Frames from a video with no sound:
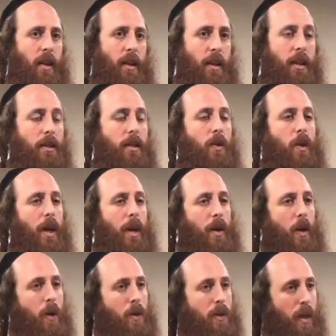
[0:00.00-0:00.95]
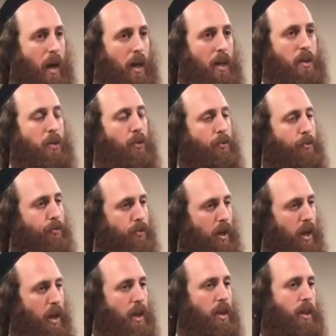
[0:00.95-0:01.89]
that you can hold on to
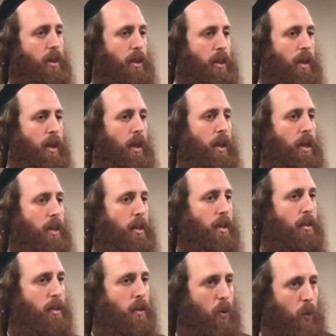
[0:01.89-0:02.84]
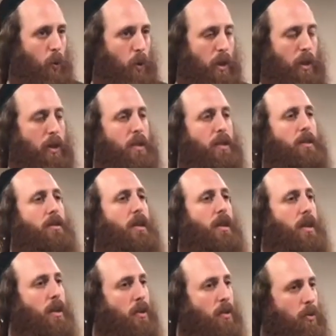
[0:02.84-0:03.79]
faith, that you will
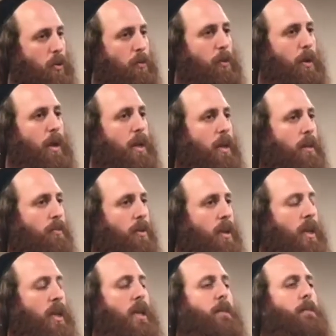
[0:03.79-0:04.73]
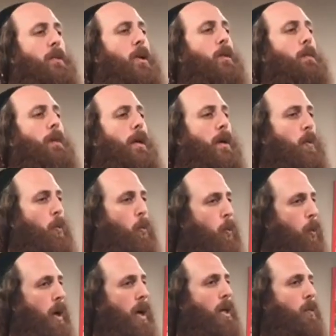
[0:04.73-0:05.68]
continue to believe in Him no matter
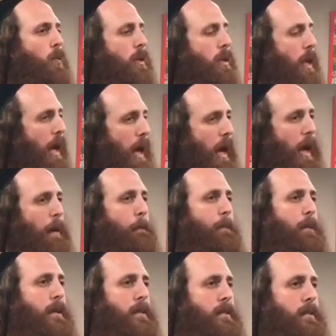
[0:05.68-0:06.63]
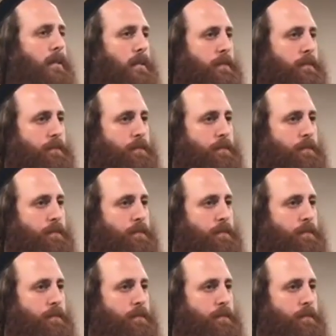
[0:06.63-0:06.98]
what will happen.